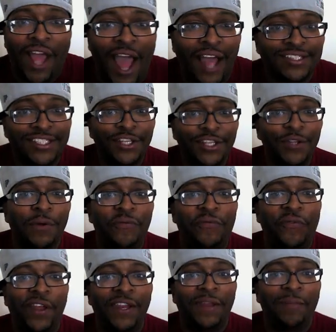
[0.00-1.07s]
I see you in
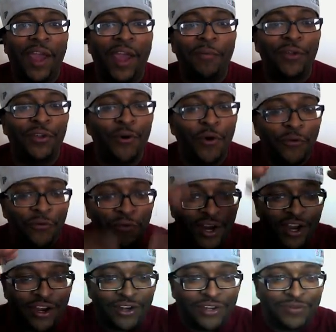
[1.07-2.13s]
Philly, baby. You over
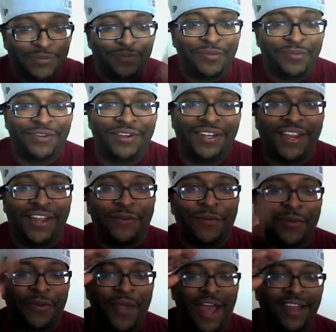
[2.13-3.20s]
there. You,
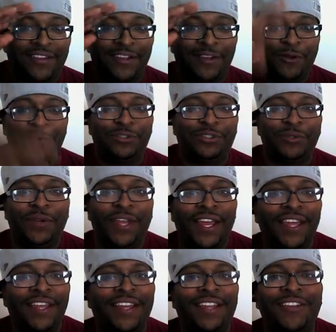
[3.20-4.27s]
I salute you,
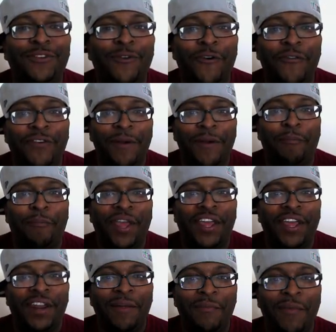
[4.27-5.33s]
nigga, because you over there
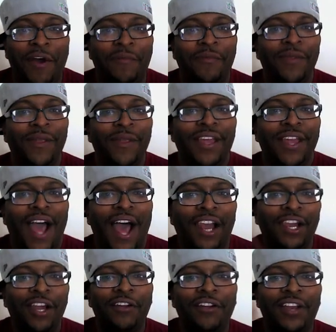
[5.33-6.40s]
bigging them up.
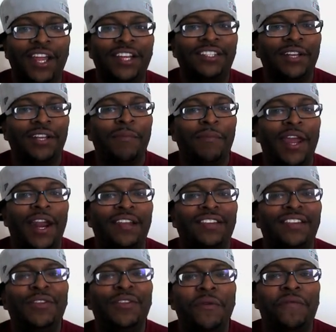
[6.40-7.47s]
I love that shit, man. I
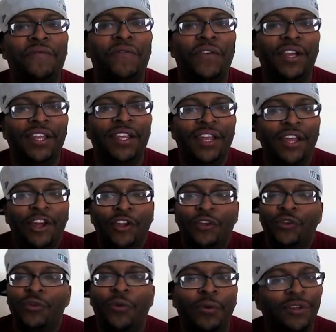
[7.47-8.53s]
see you in Philly.
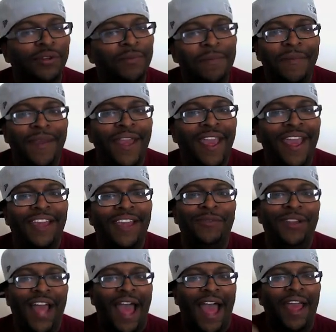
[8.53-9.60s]
You don't, you, man. You,
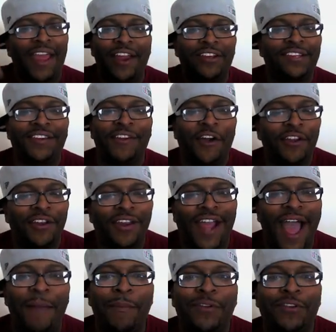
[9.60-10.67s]
I hear see all your
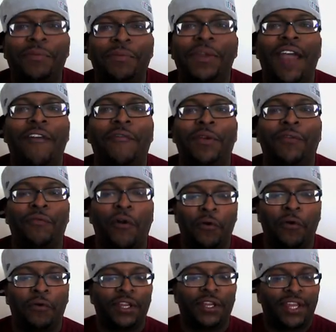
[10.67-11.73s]
comments. You be having me
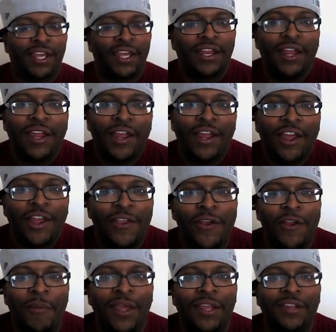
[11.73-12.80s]
rolling, kid.
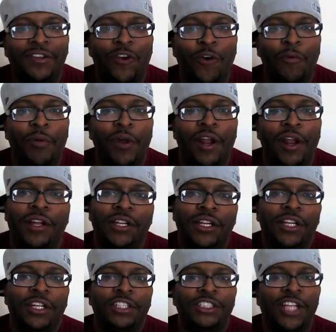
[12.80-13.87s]
You know what I mean? So, but uh,
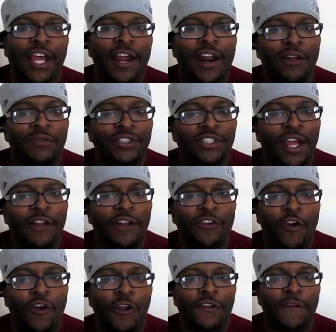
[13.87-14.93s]
shout out, shout out
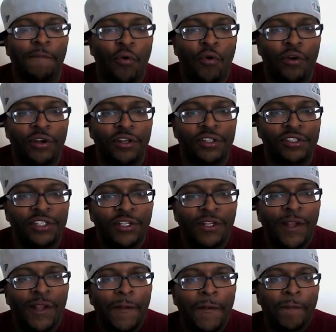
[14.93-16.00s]
to all the
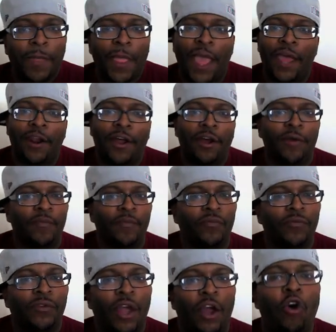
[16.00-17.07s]
supporters, and
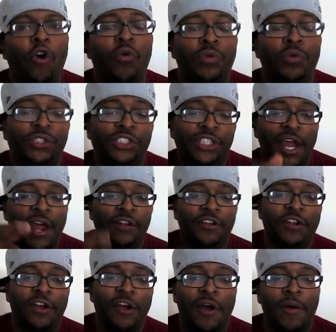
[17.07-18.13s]
um, oh, shout
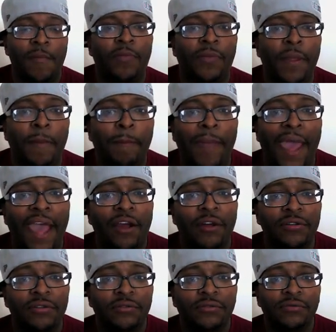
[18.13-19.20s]
out to um
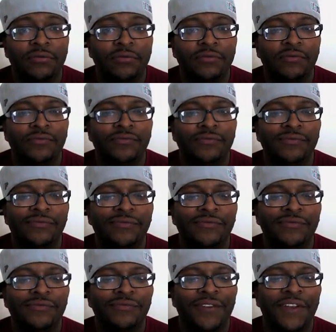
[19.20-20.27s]
Bagel.
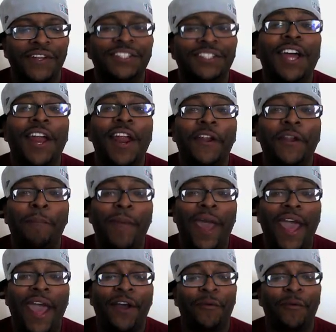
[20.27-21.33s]
Shout out to
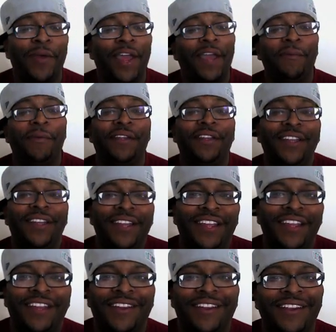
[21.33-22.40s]
Bagel, baby.
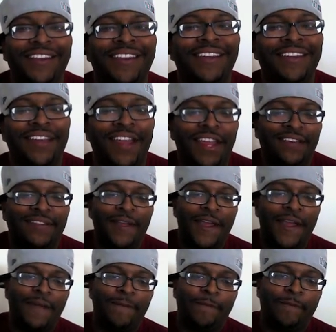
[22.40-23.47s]
He is an
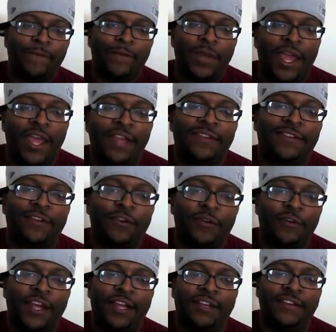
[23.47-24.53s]
in,
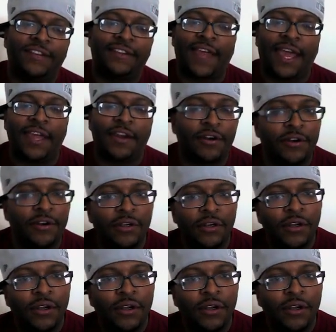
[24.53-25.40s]
insert insider.